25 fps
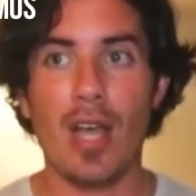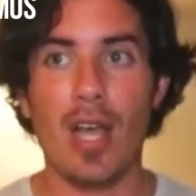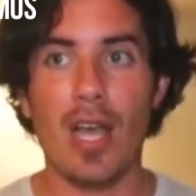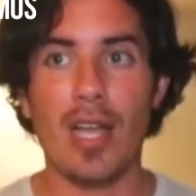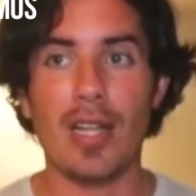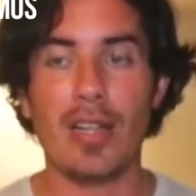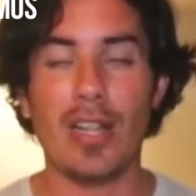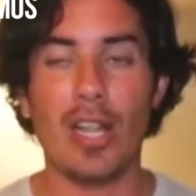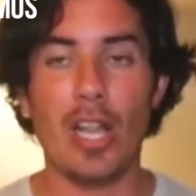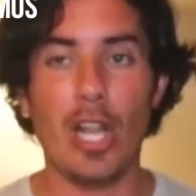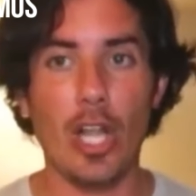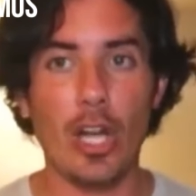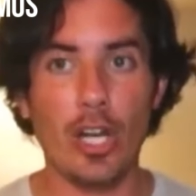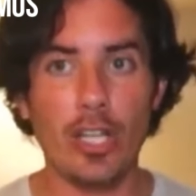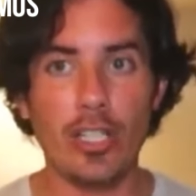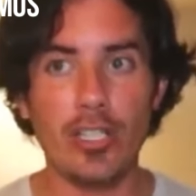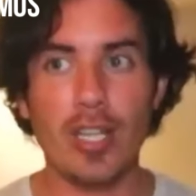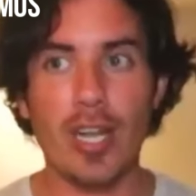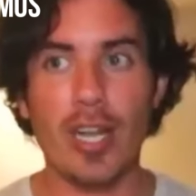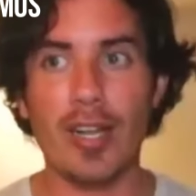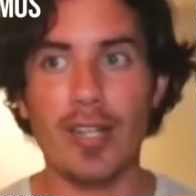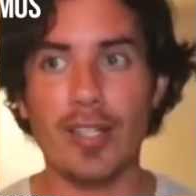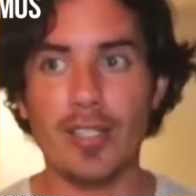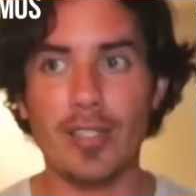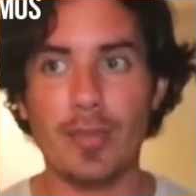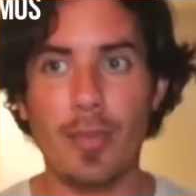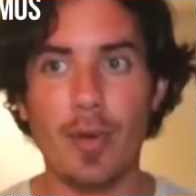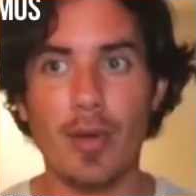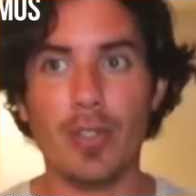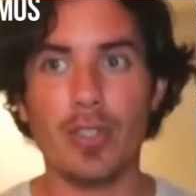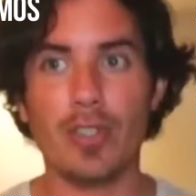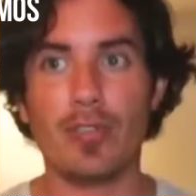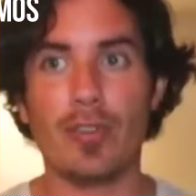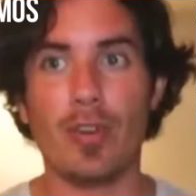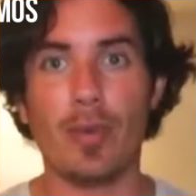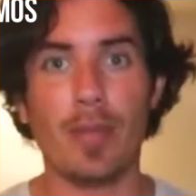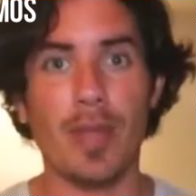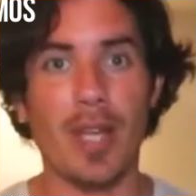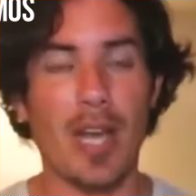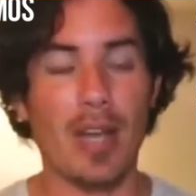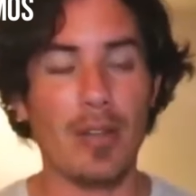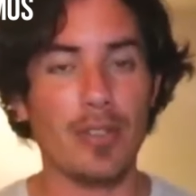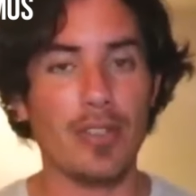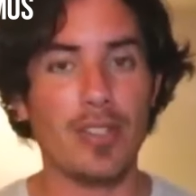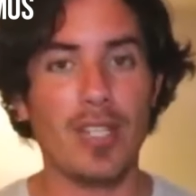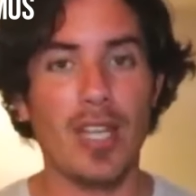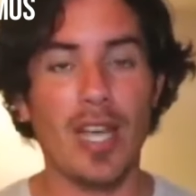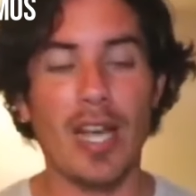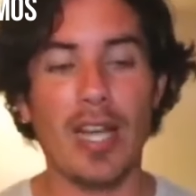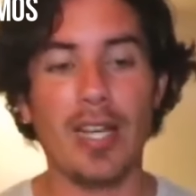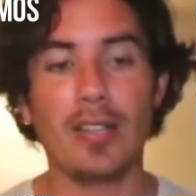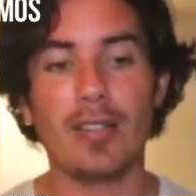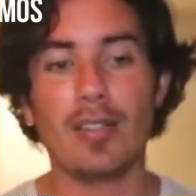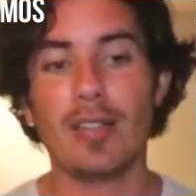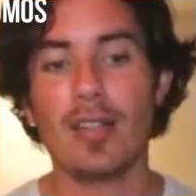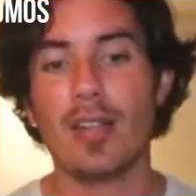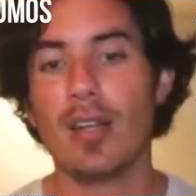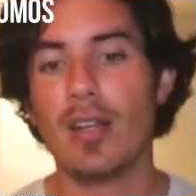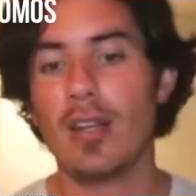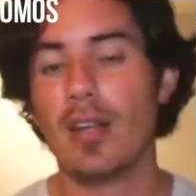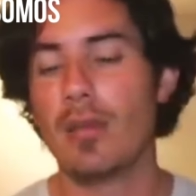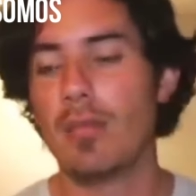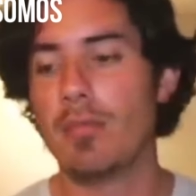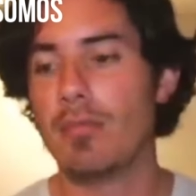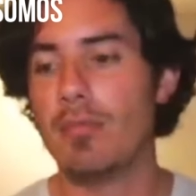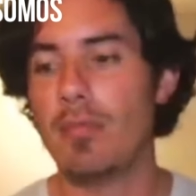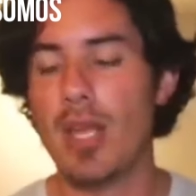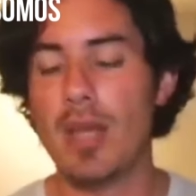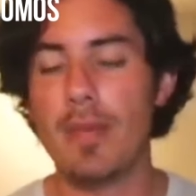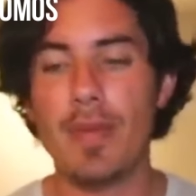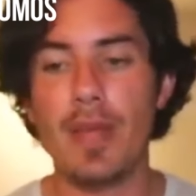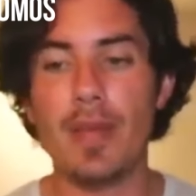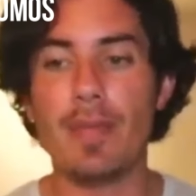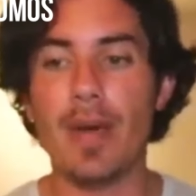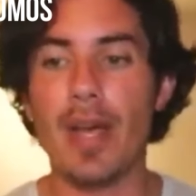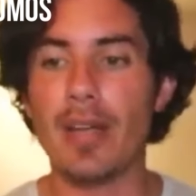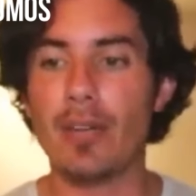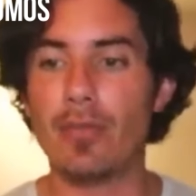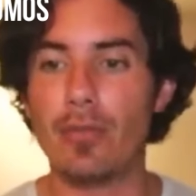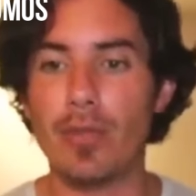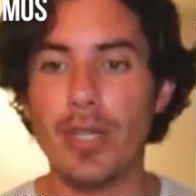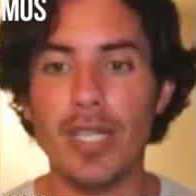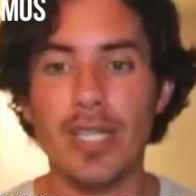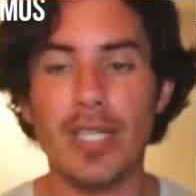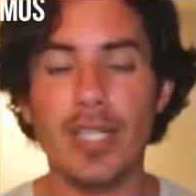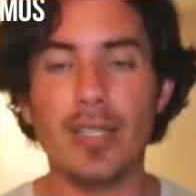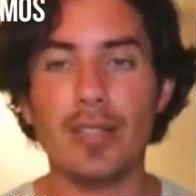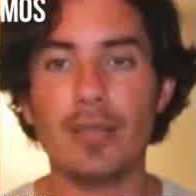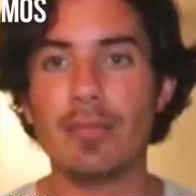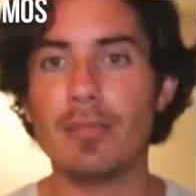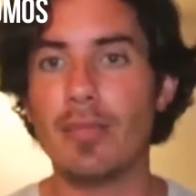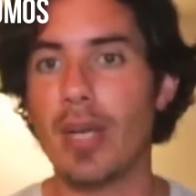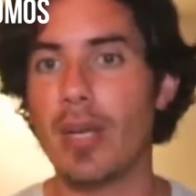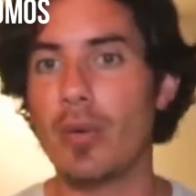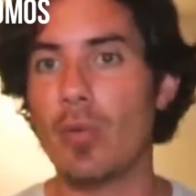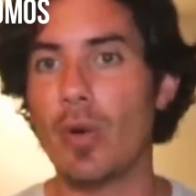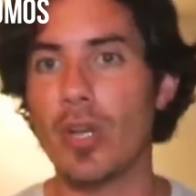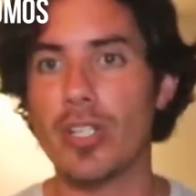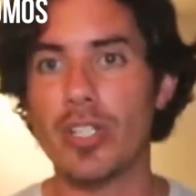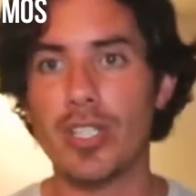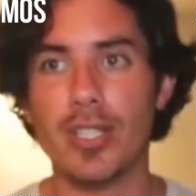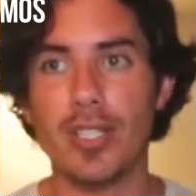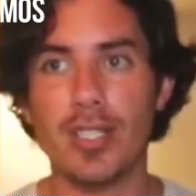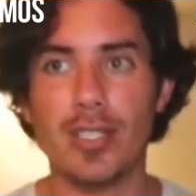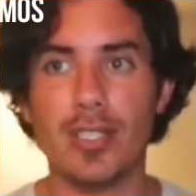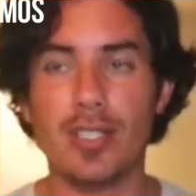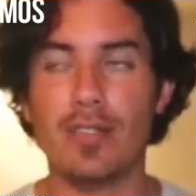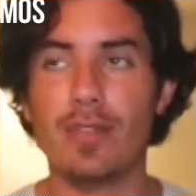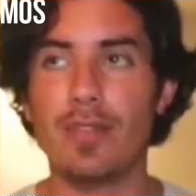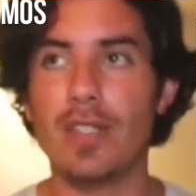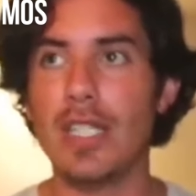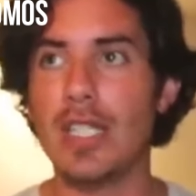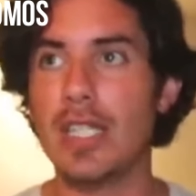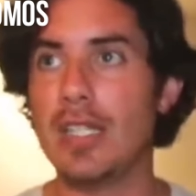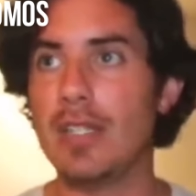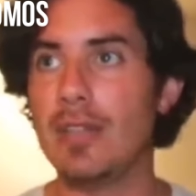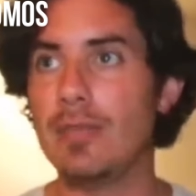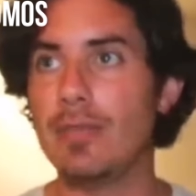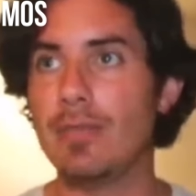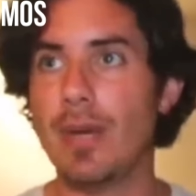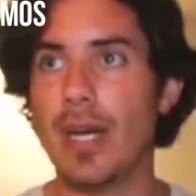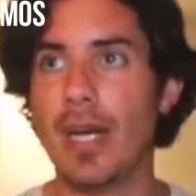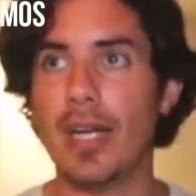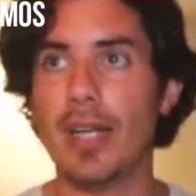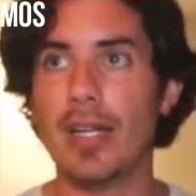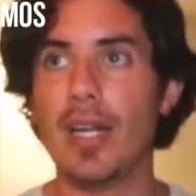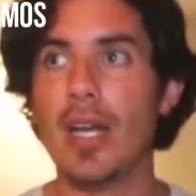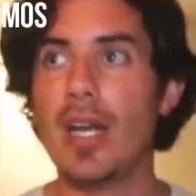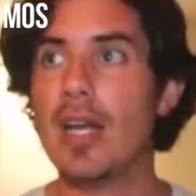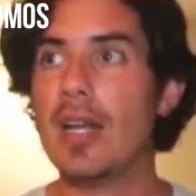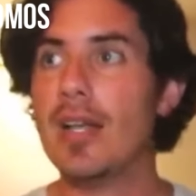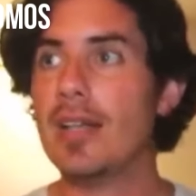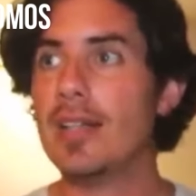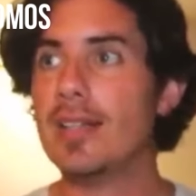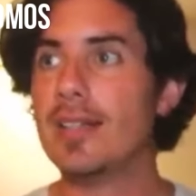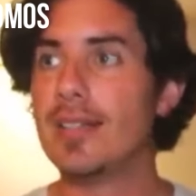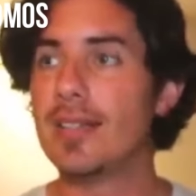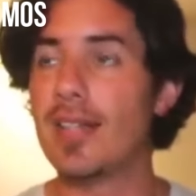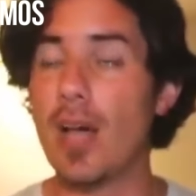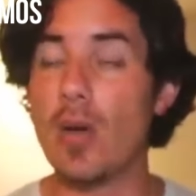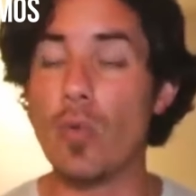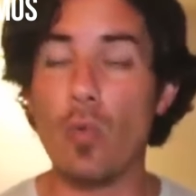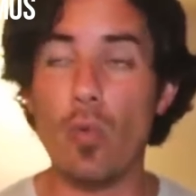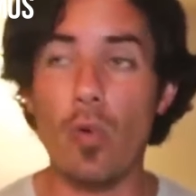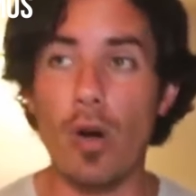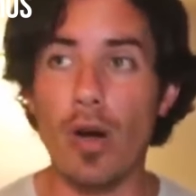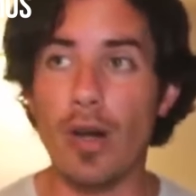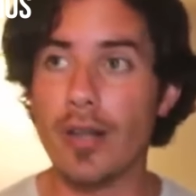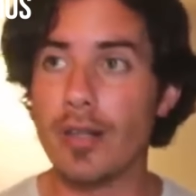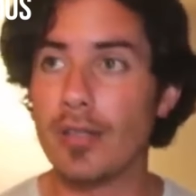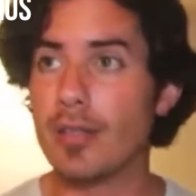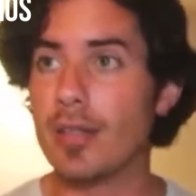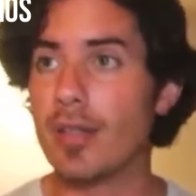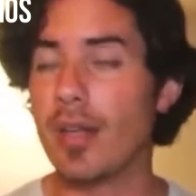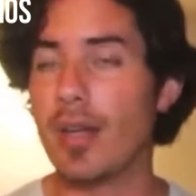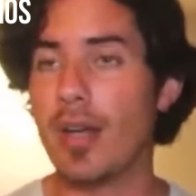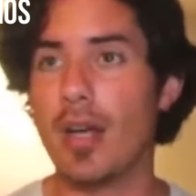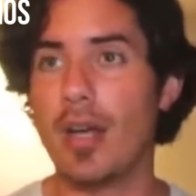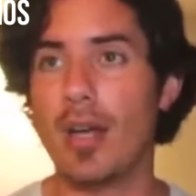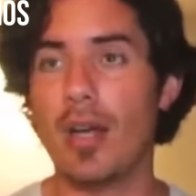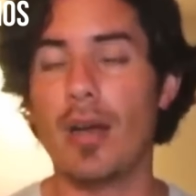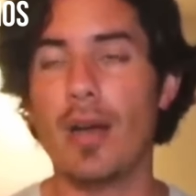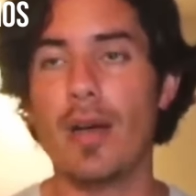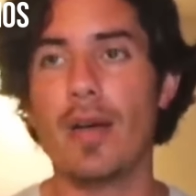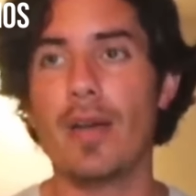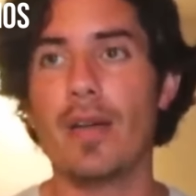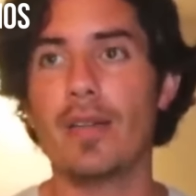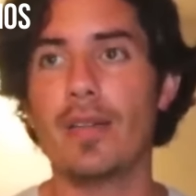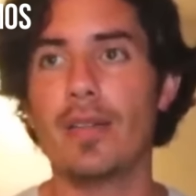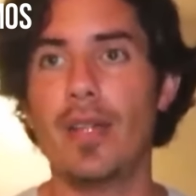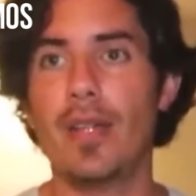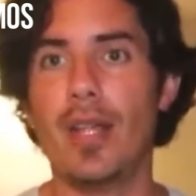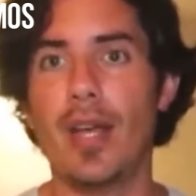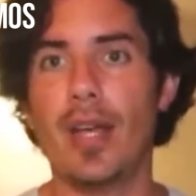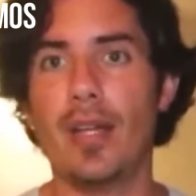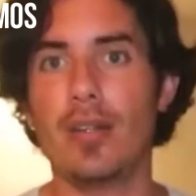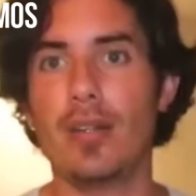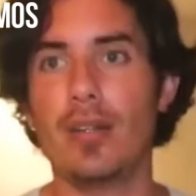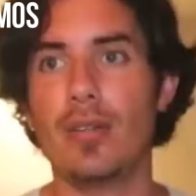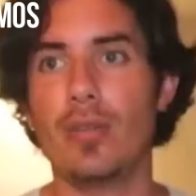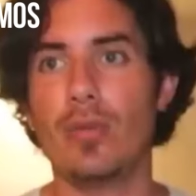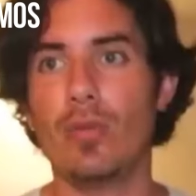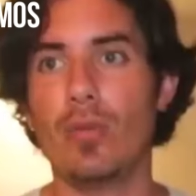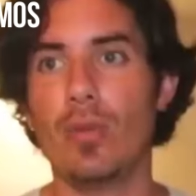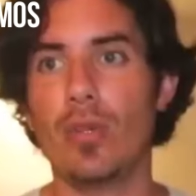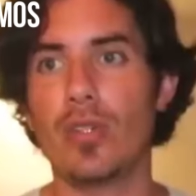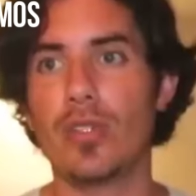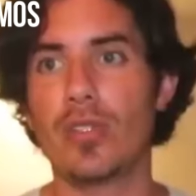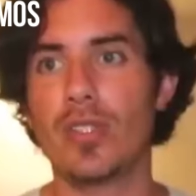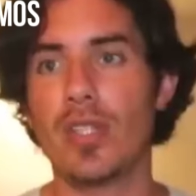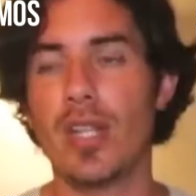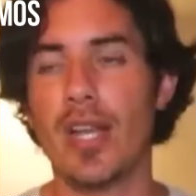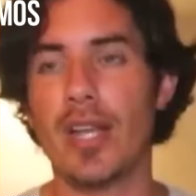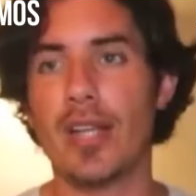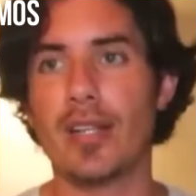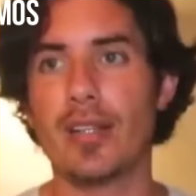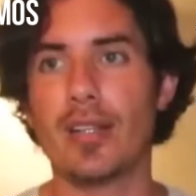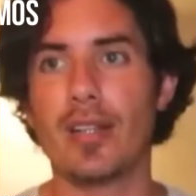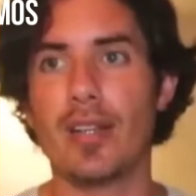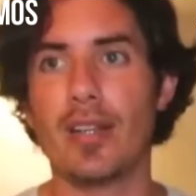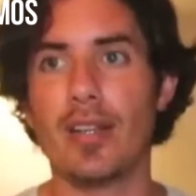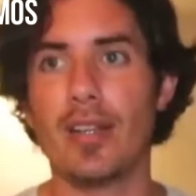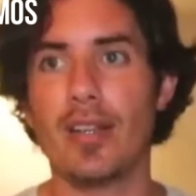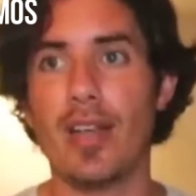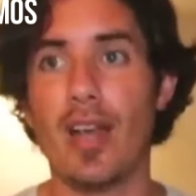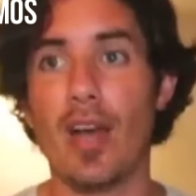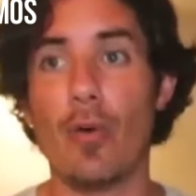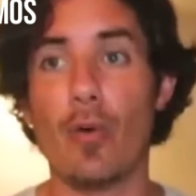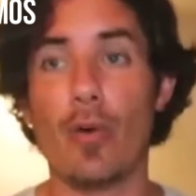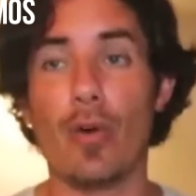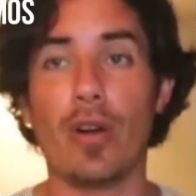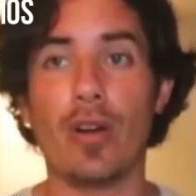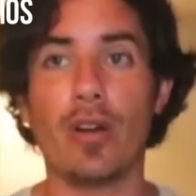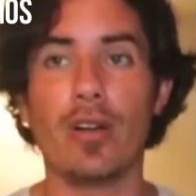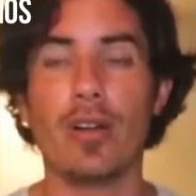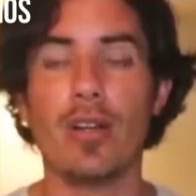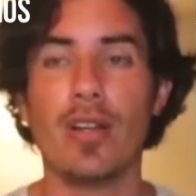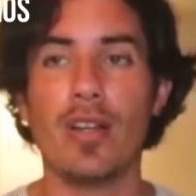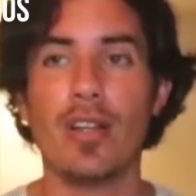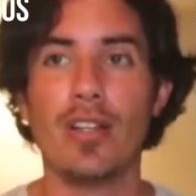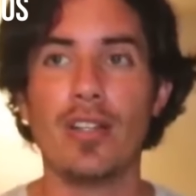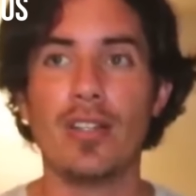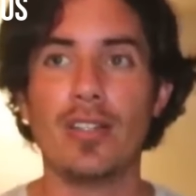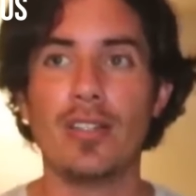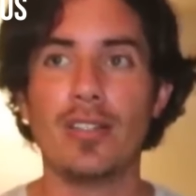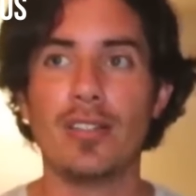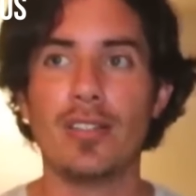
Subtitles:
and learned and experienced from the outside, maybe by reading, by watching the TV, by someone that was like our